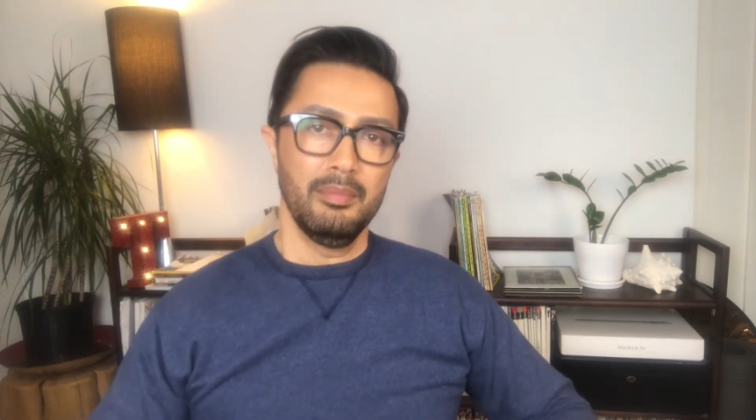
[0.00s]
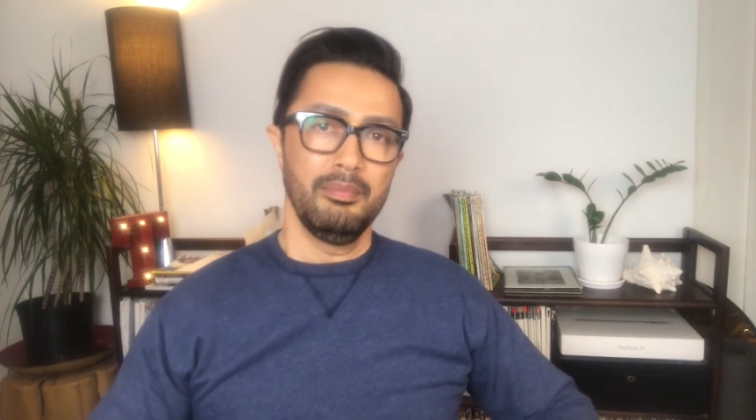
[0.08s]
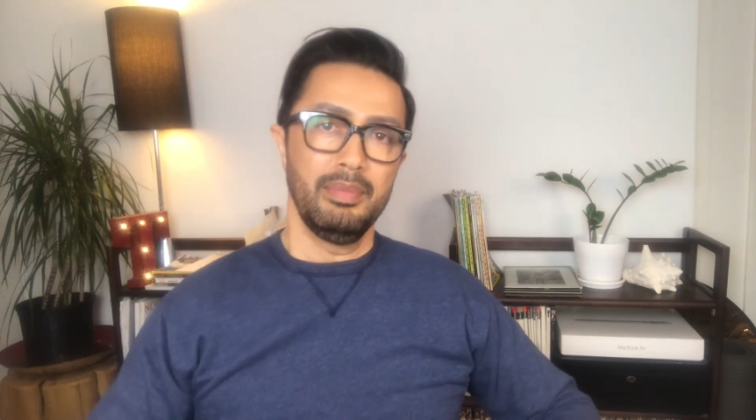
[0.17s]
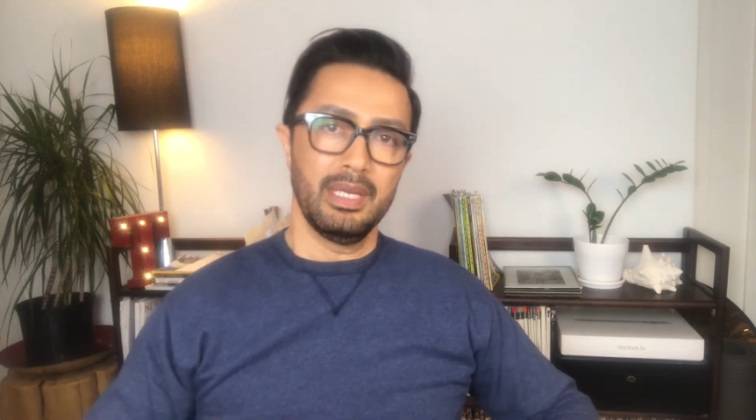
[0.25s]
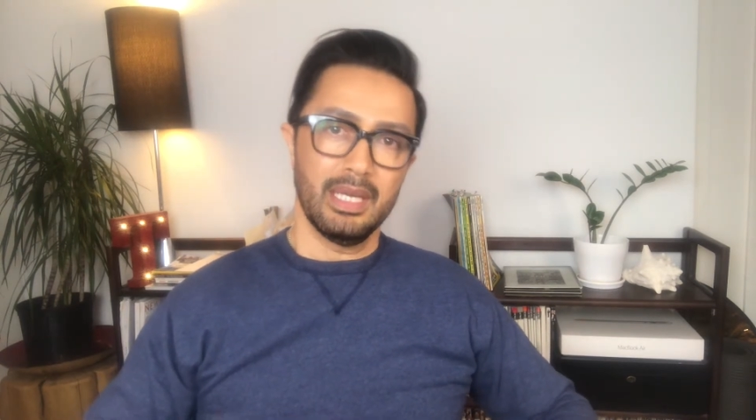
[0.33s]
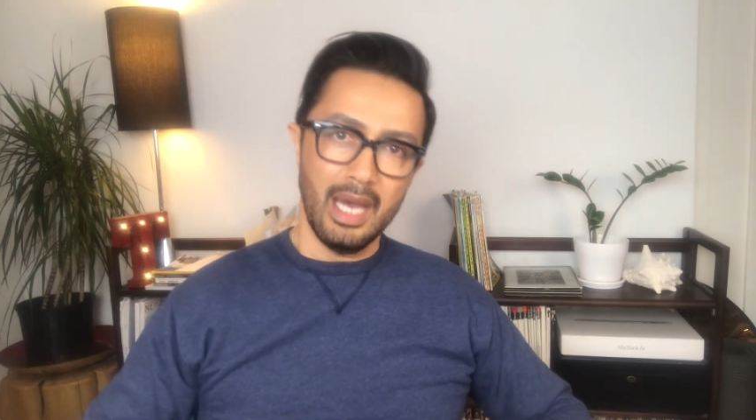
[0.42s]

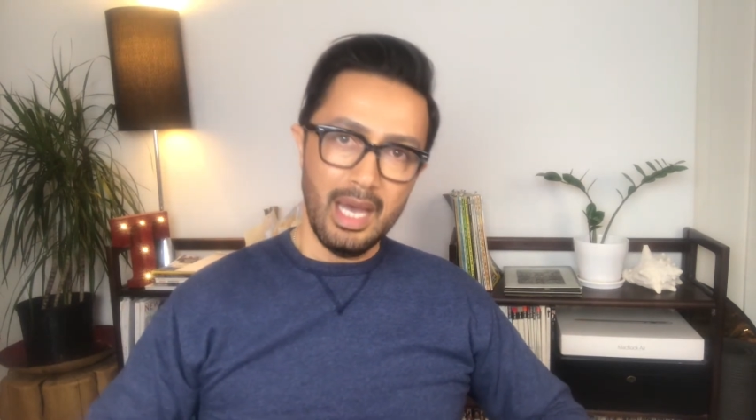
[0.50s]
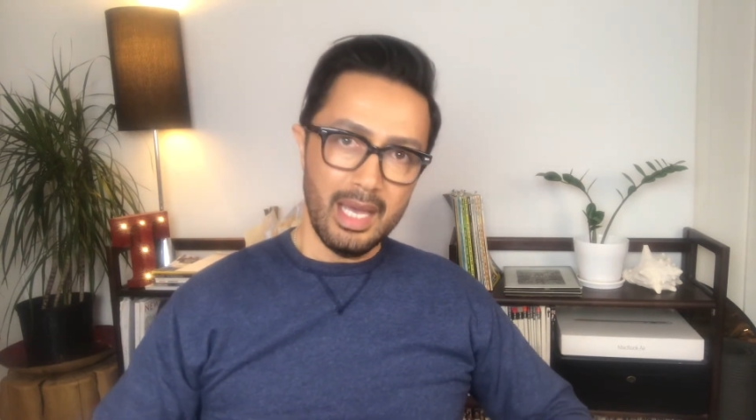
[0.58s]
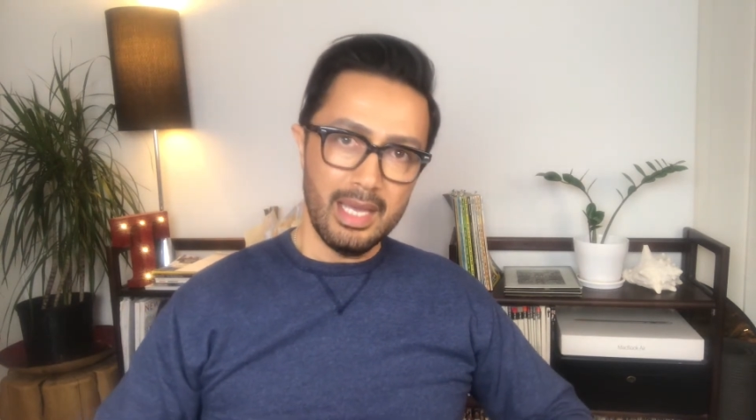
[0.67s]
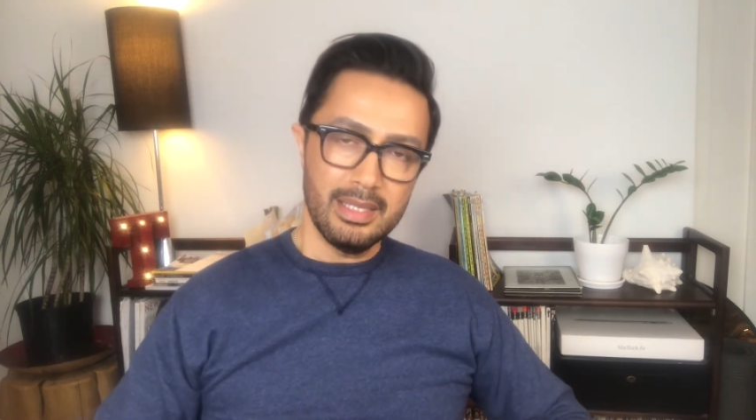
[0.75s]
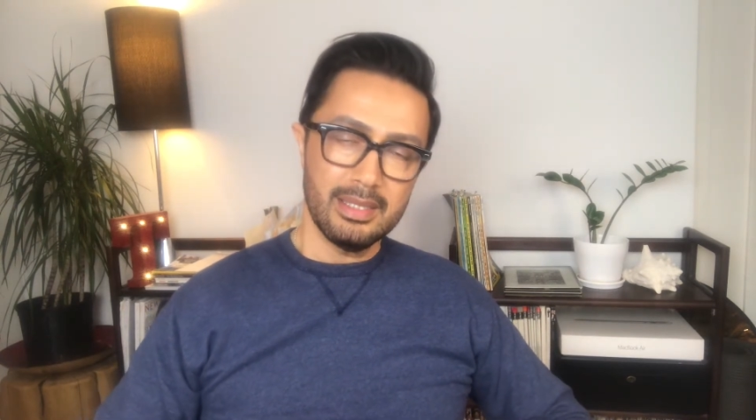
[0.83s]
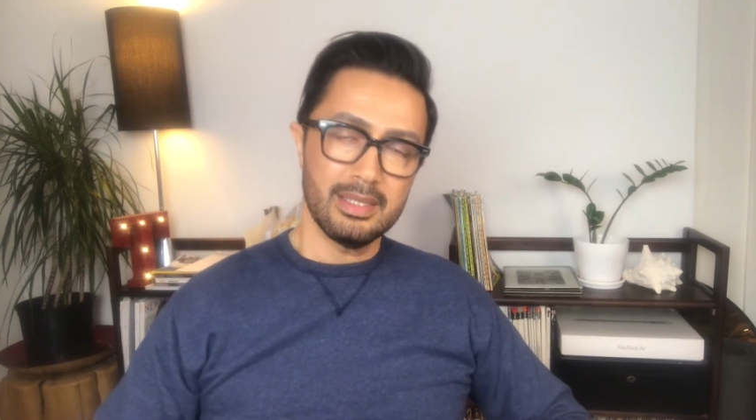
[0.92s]

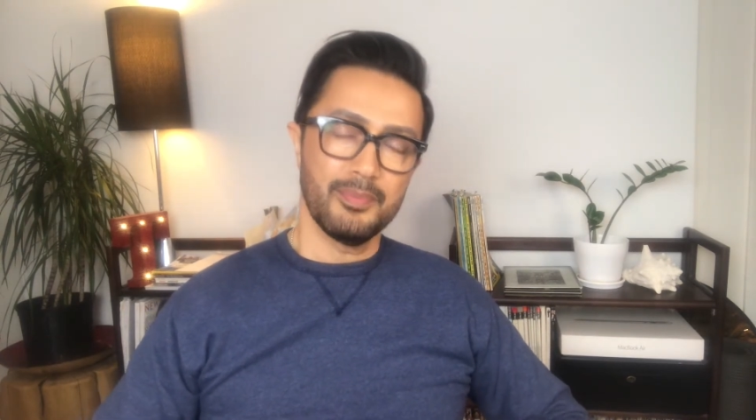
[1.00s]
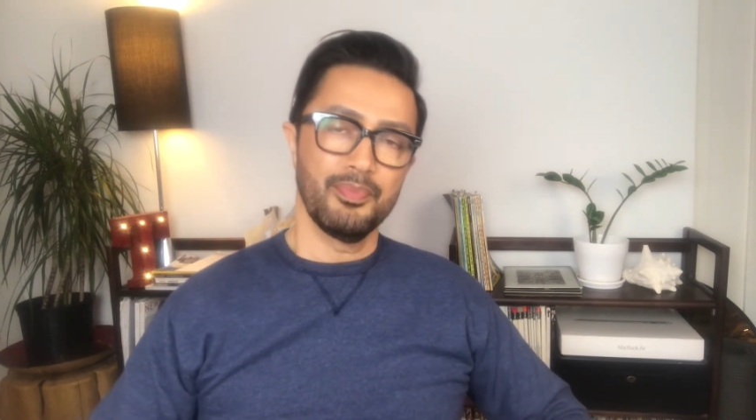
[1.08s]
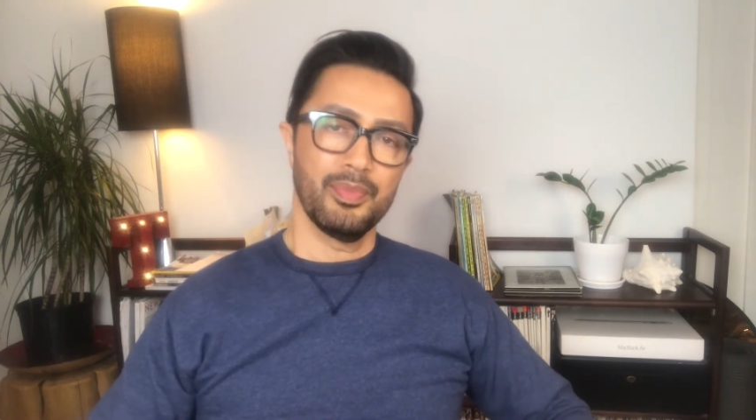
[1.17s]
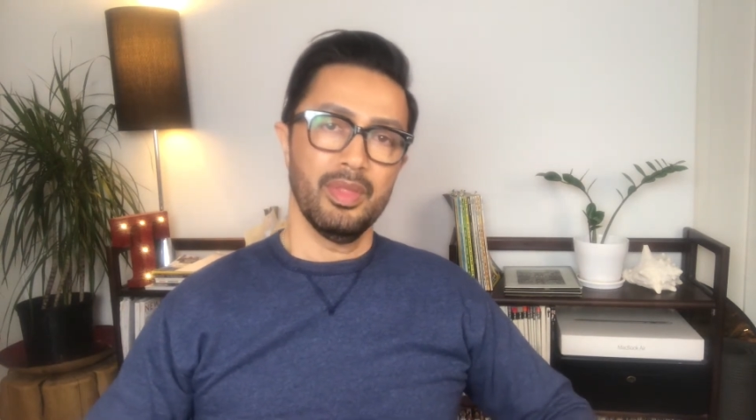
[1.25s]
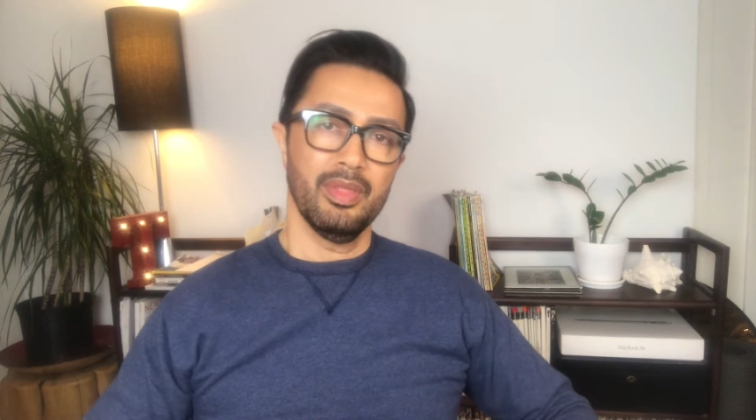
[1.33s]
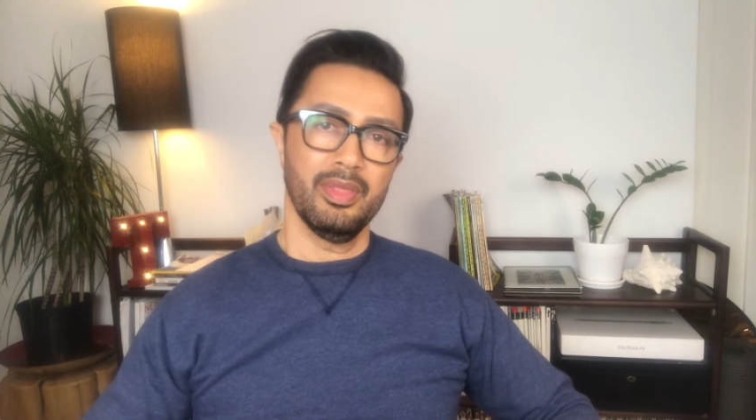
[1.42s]
because
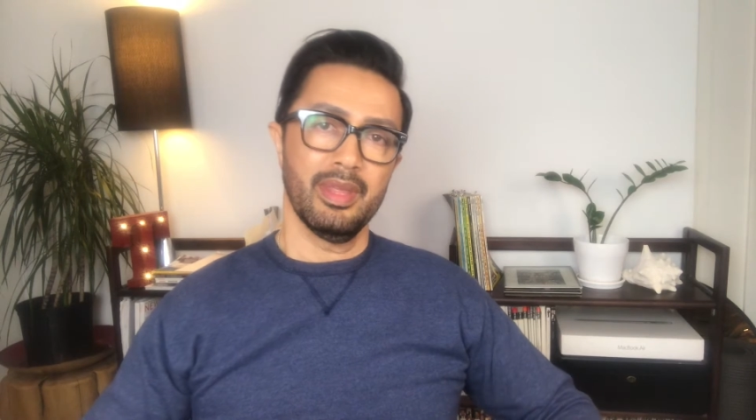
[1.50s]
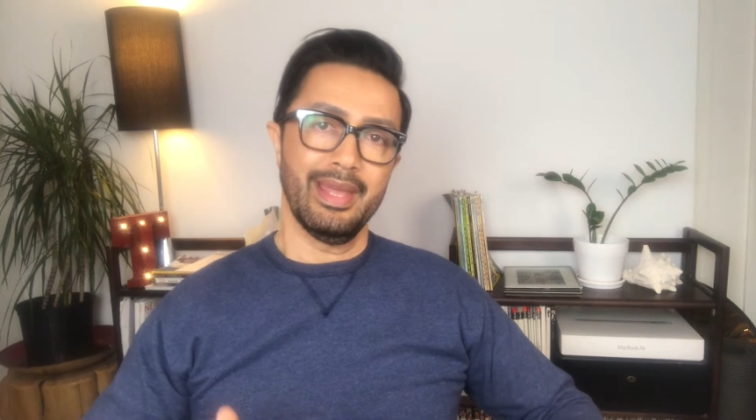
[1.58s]
the